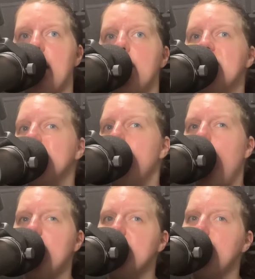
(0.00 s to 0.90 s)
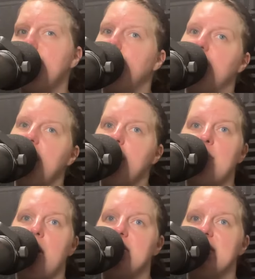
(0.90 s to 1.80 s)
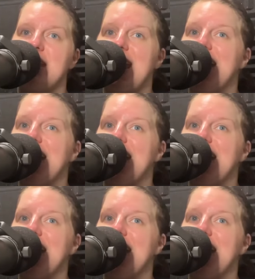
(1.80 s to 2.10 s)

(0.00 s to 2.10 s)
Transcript: it was impossible for him not to say